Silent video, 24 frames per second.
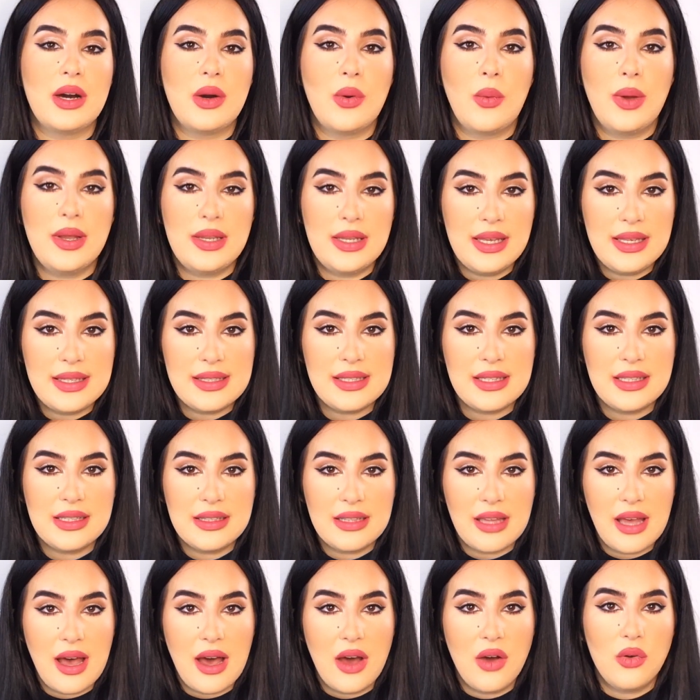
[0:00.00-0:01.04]
When I said
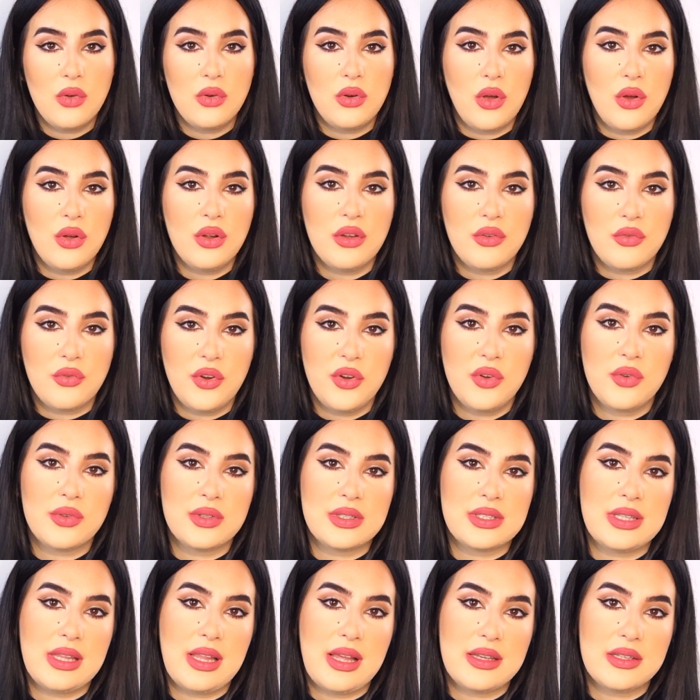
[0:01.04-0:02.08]
how long a
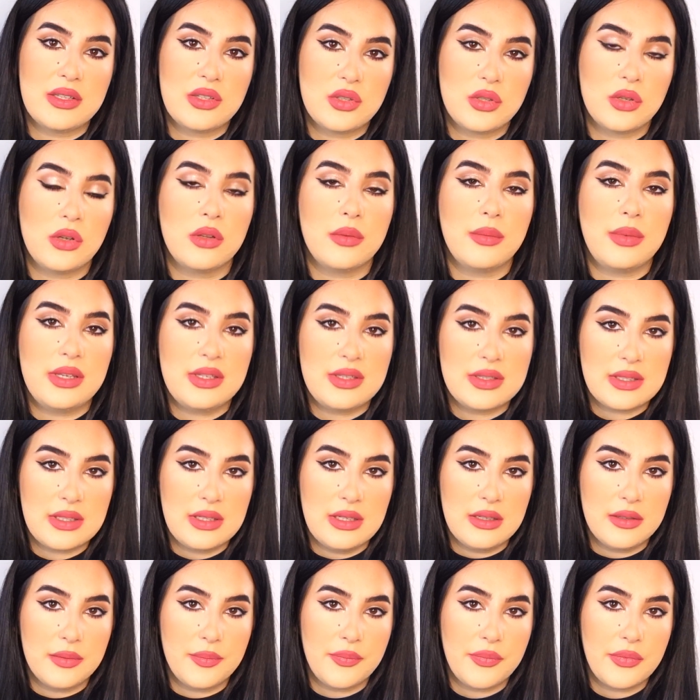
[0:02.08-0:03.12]
fragrance lasts on my
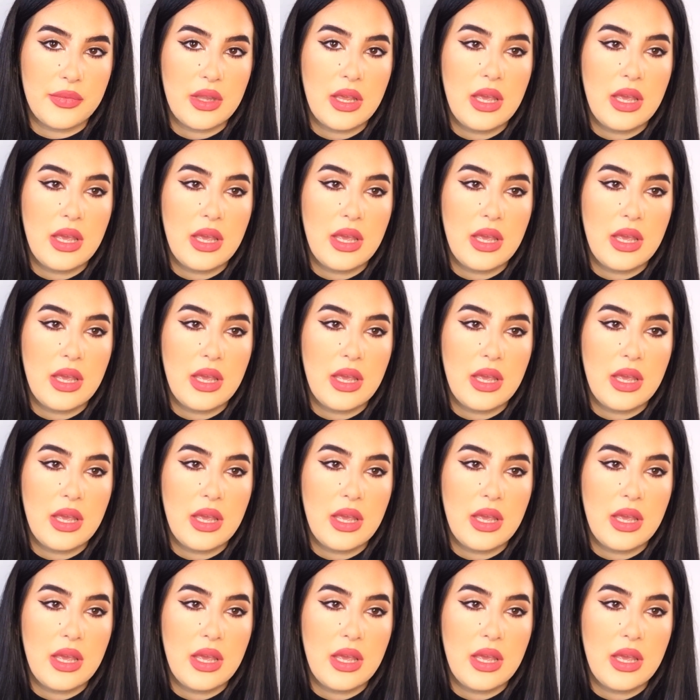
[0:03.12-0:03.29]
skin,